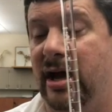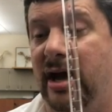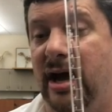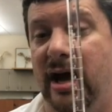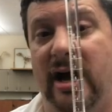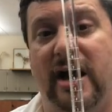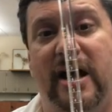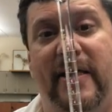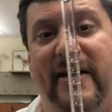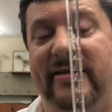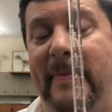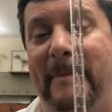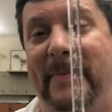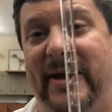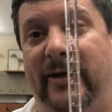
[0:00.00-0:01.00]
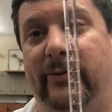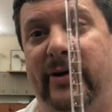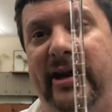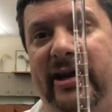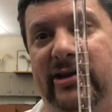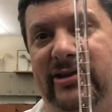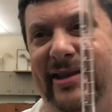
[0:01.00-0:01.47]
That's a big
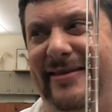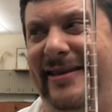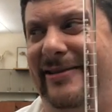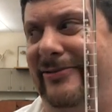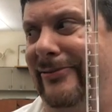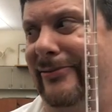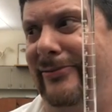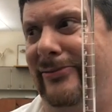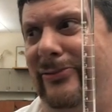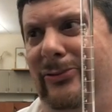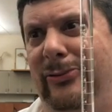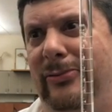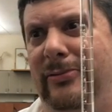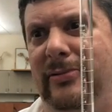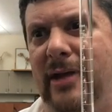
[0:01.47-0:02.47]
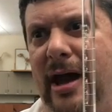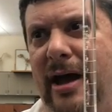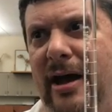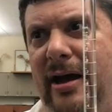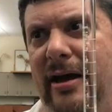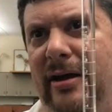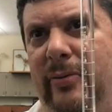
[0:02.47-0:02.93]
range. That's like
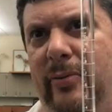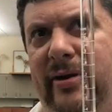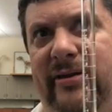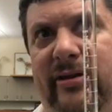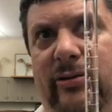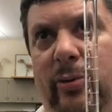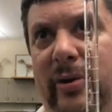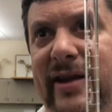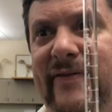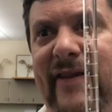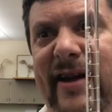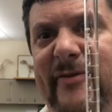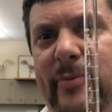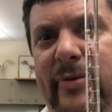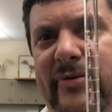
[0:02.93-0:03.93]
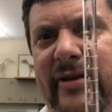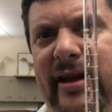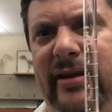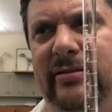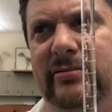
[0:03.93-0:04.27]
what is it, 25%?